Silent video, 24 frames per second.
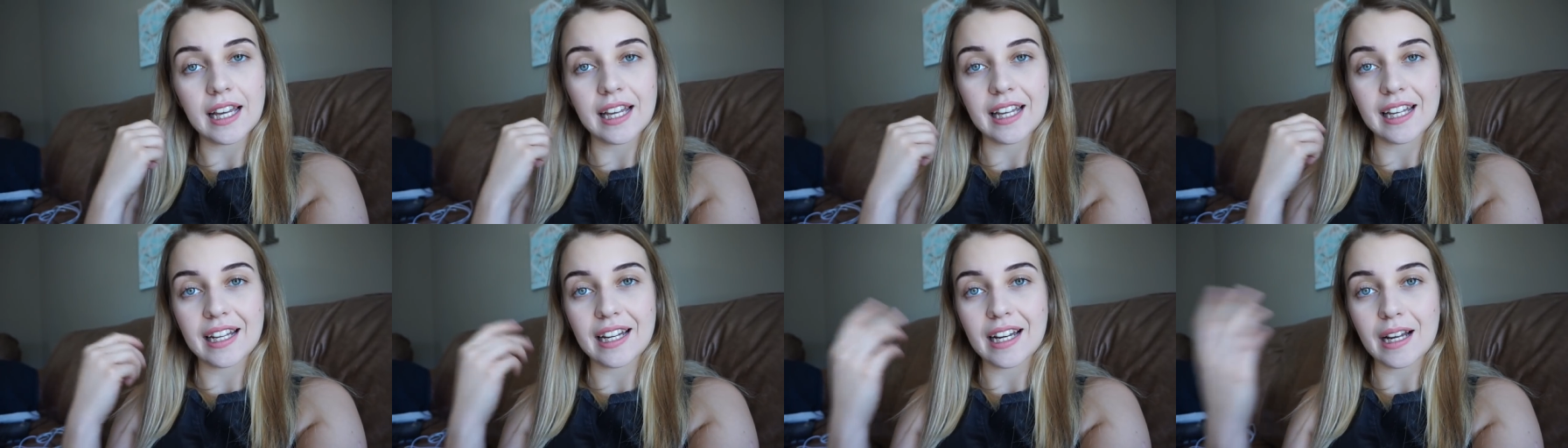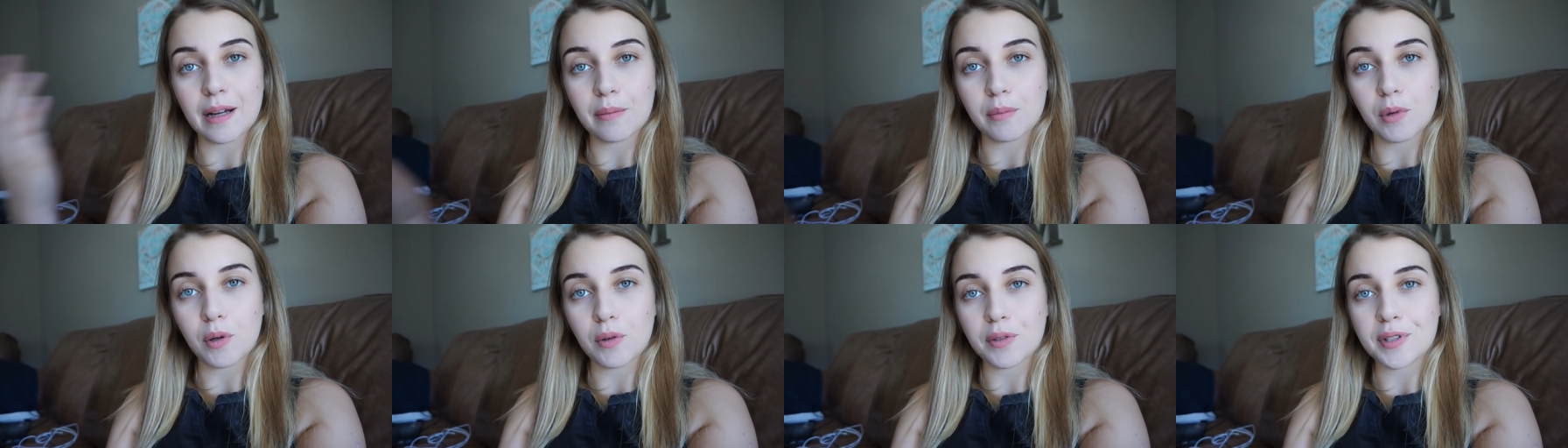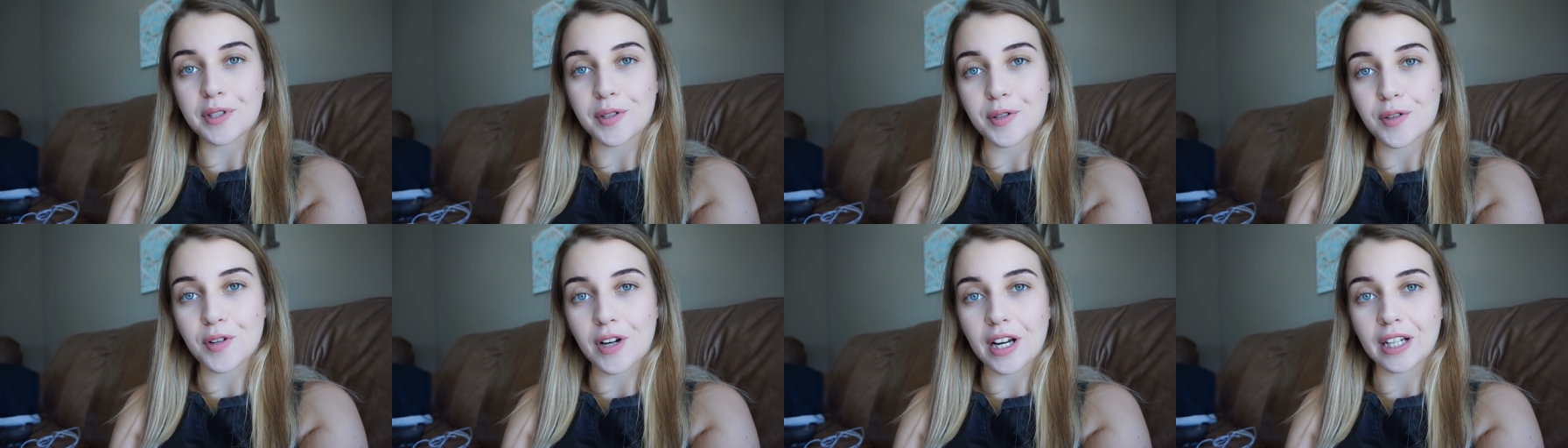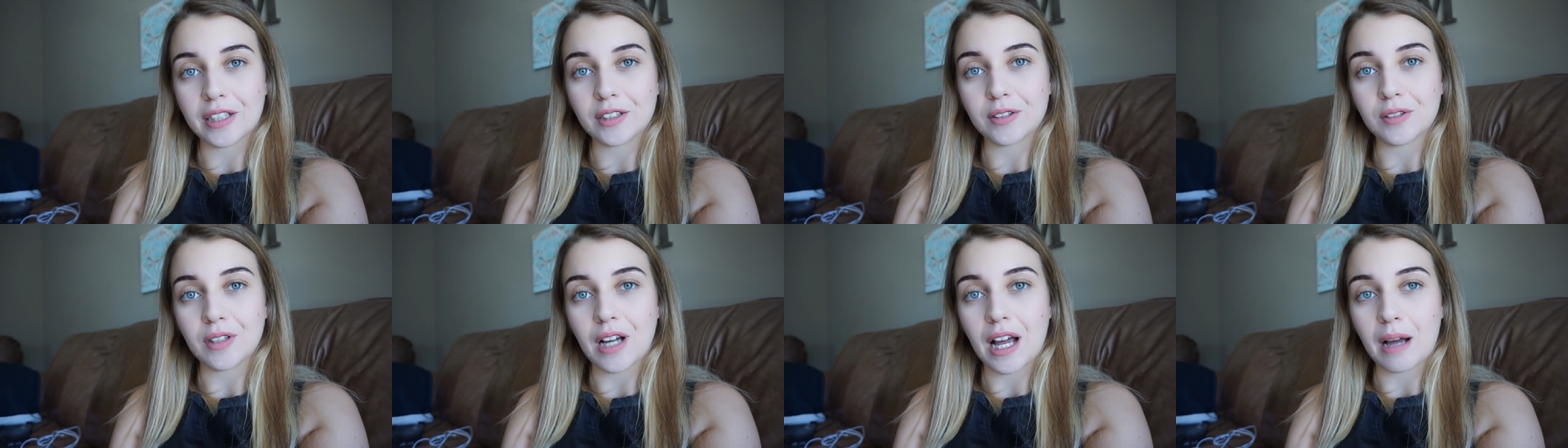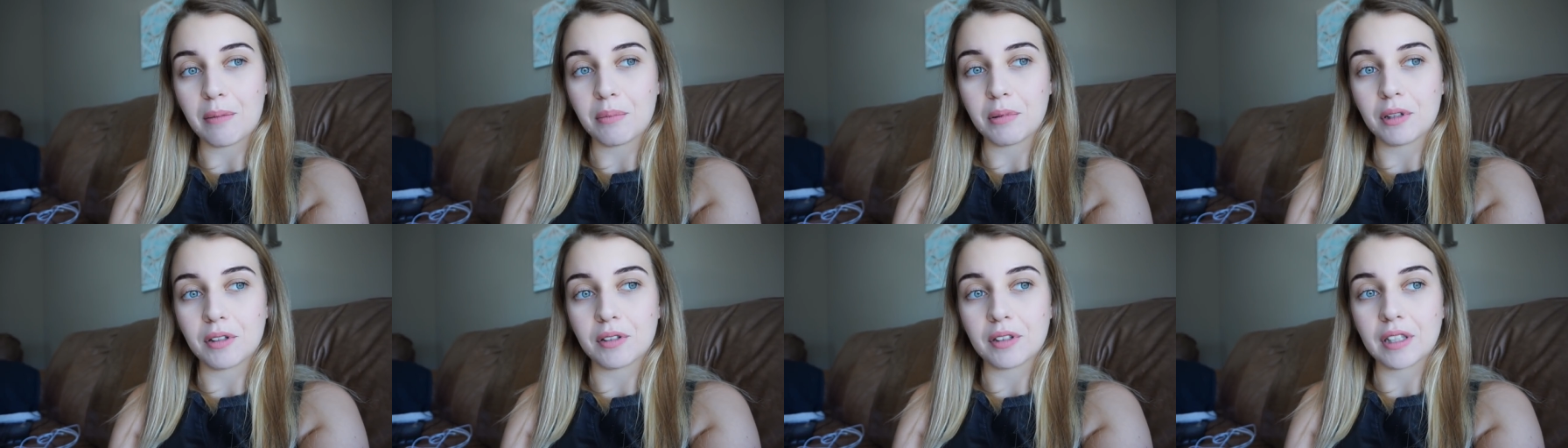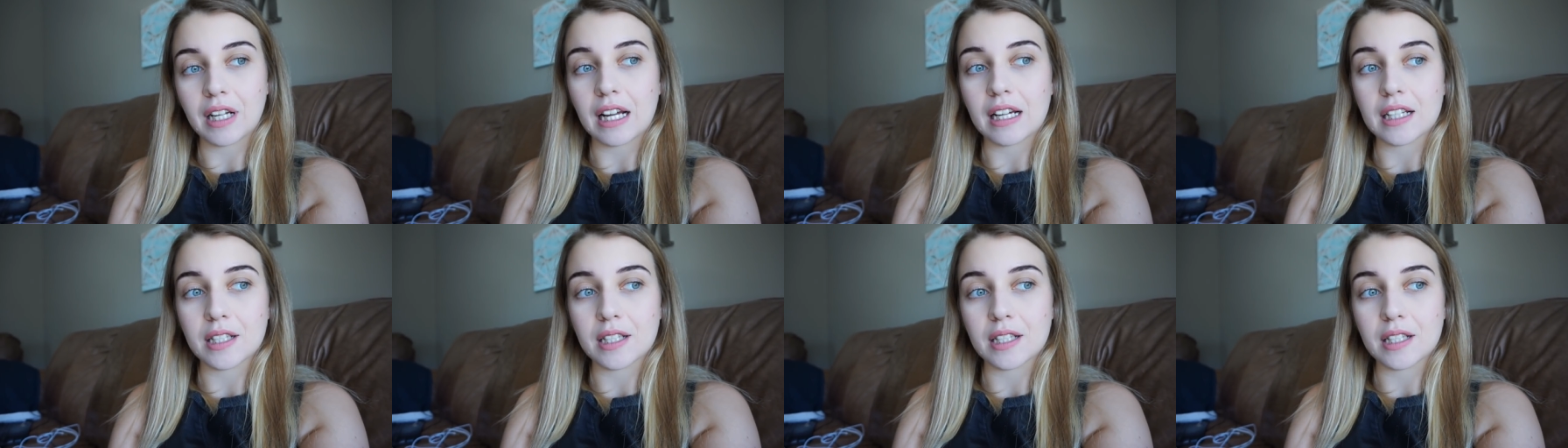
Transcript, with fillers: and I'm also trying to upload